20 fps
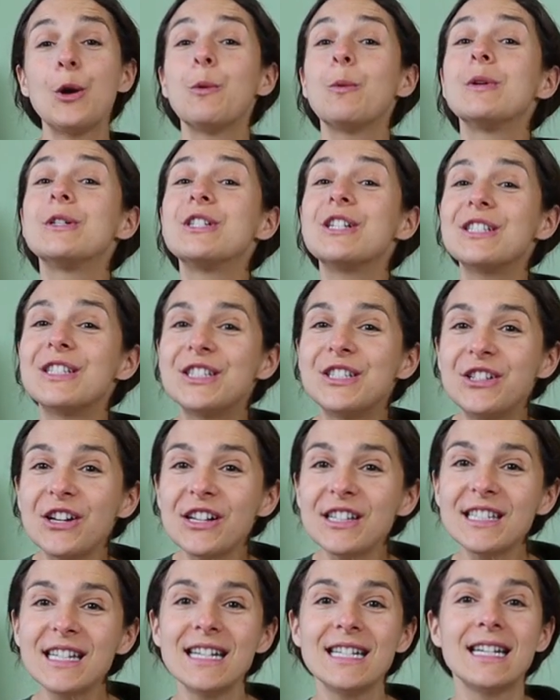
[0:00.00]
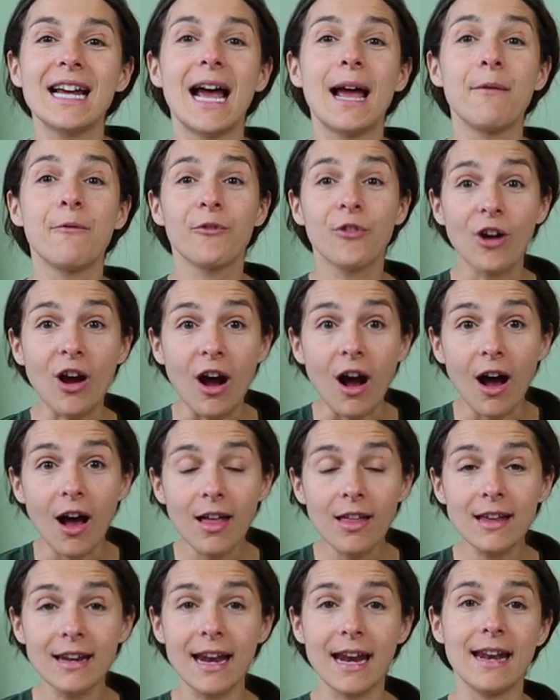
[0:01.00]
which is just in time for a
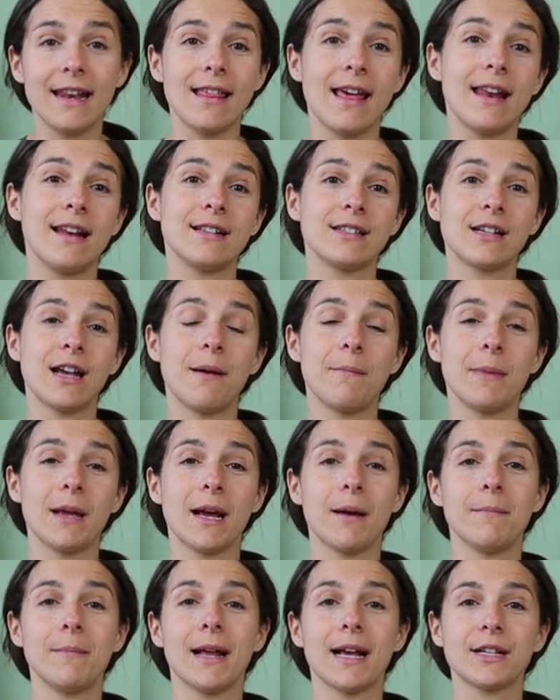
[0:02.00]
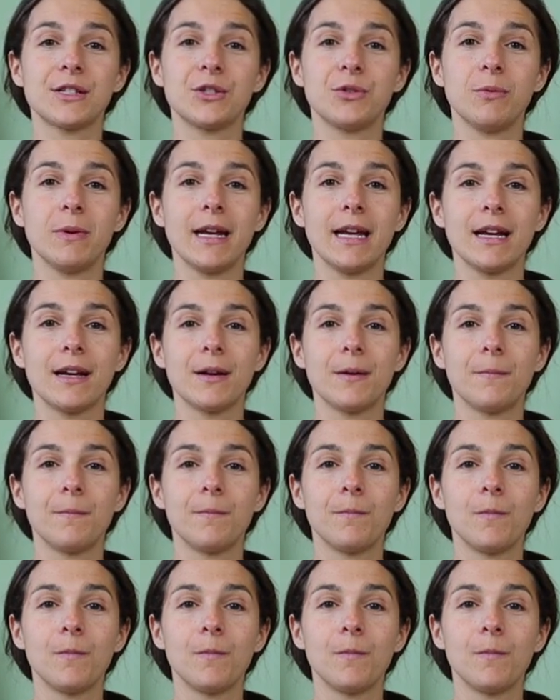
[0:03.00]
holiday that is coming up next week.